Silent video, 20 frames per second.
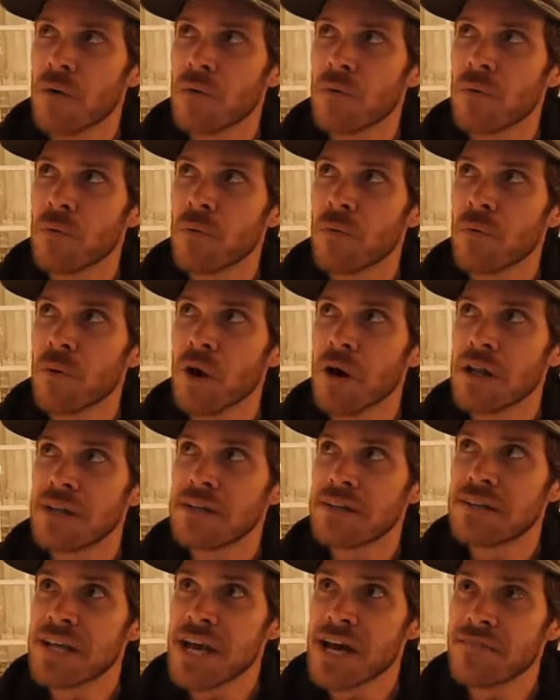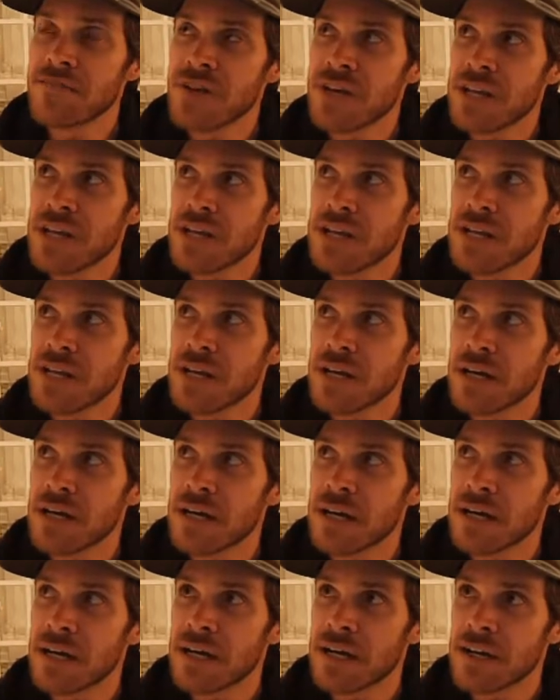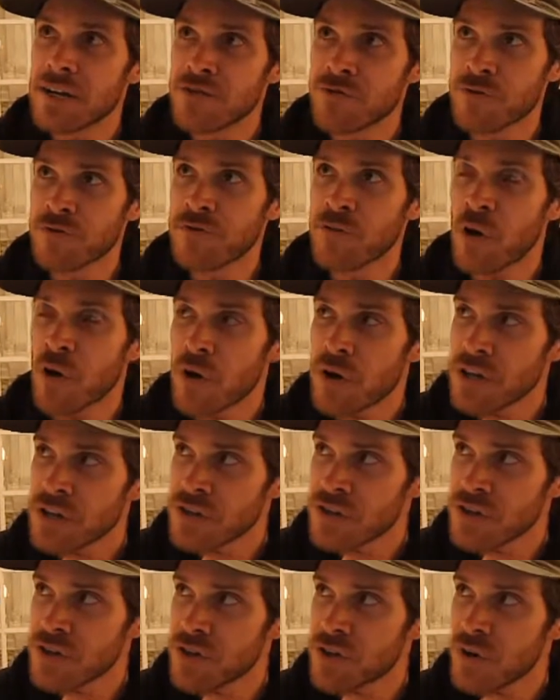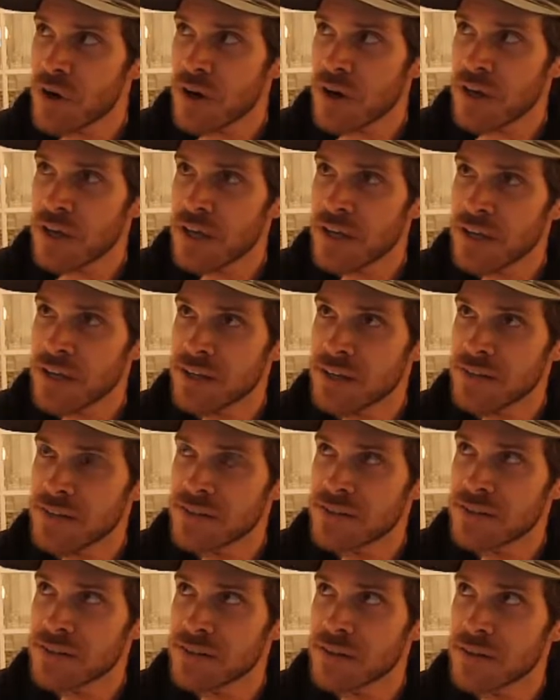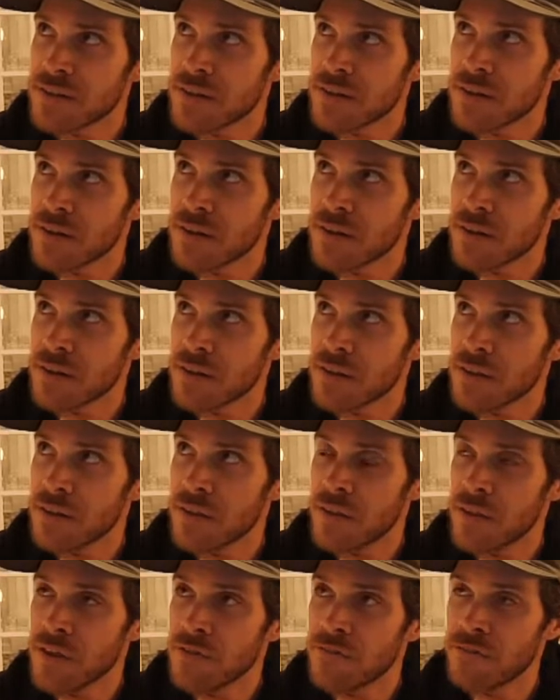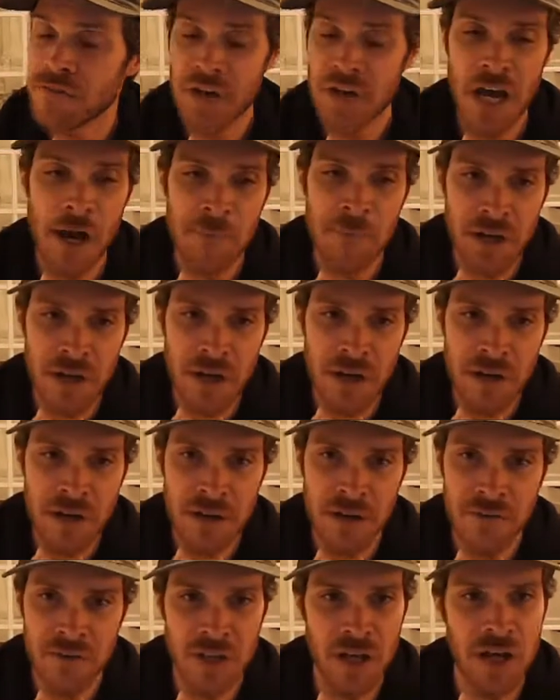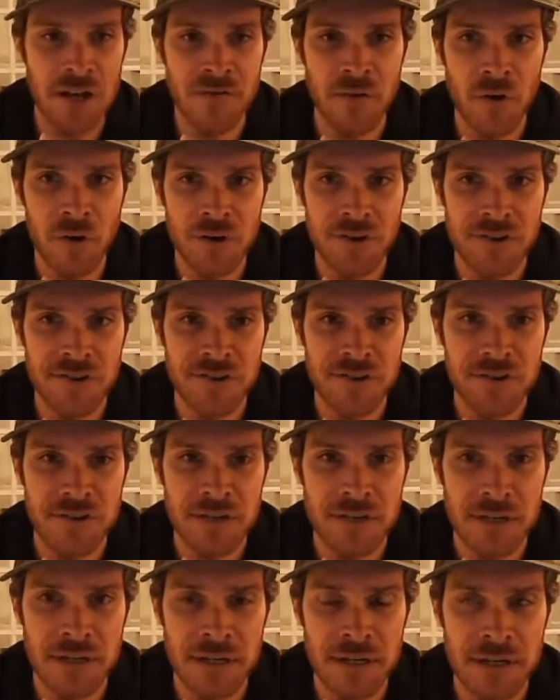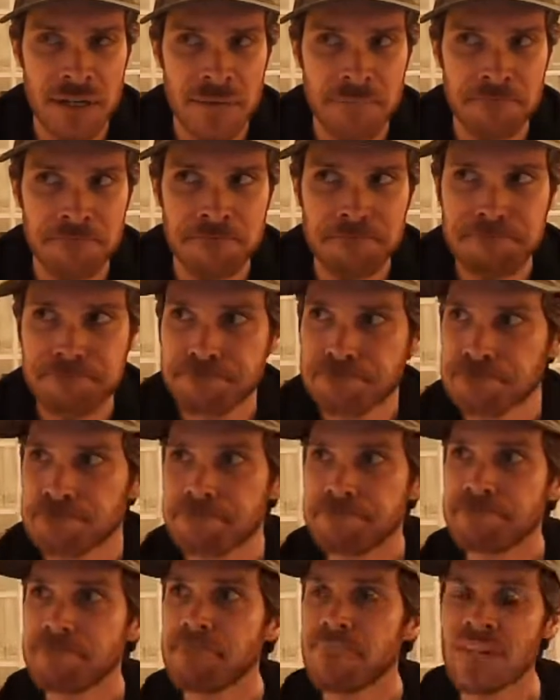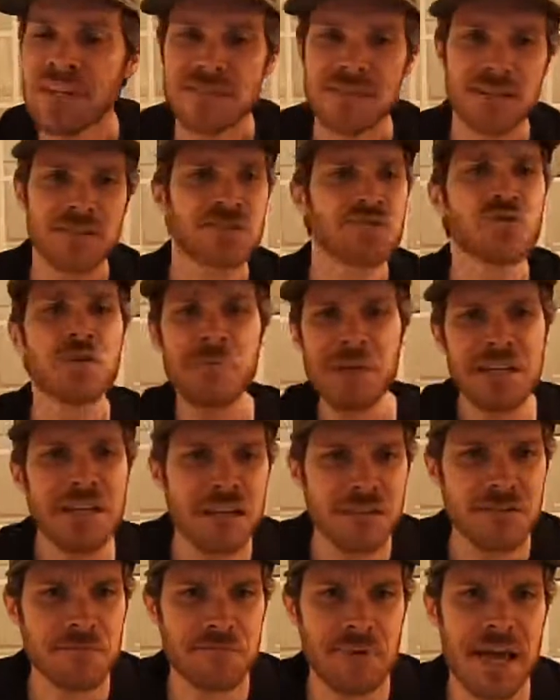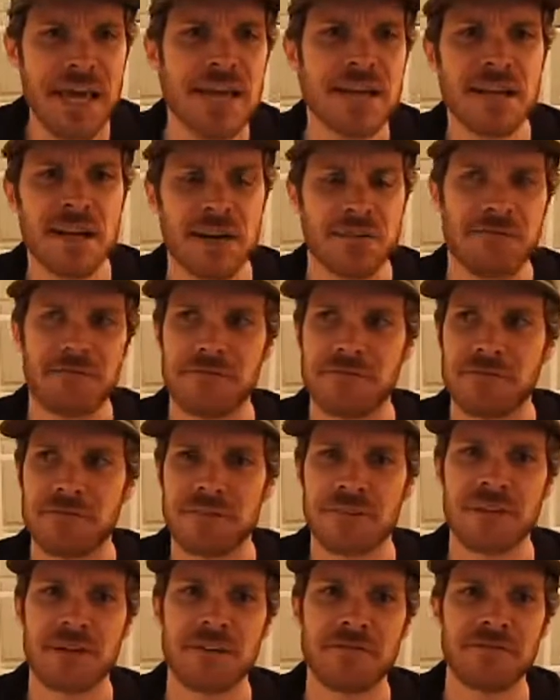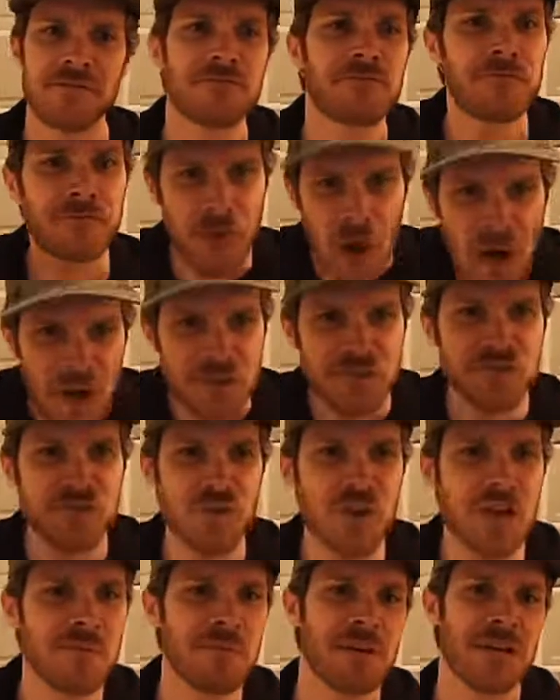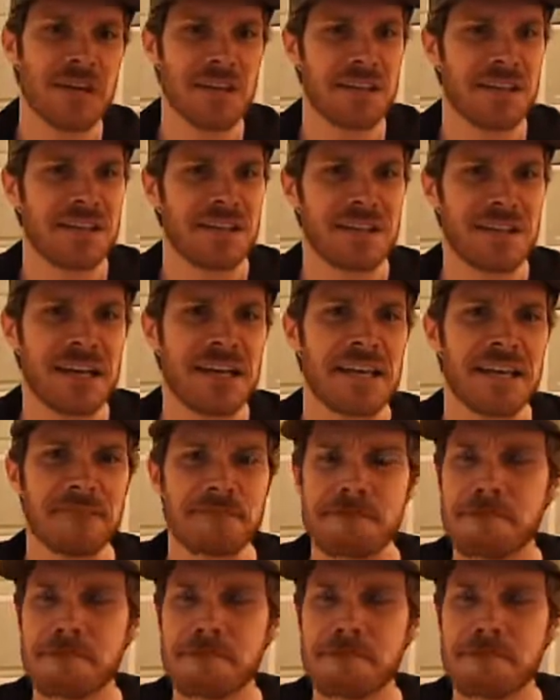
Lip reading: what Devin is referring to is the phenomenon of a lot of artists saying streaming doesn't pay enough. Fuck streaming. Like,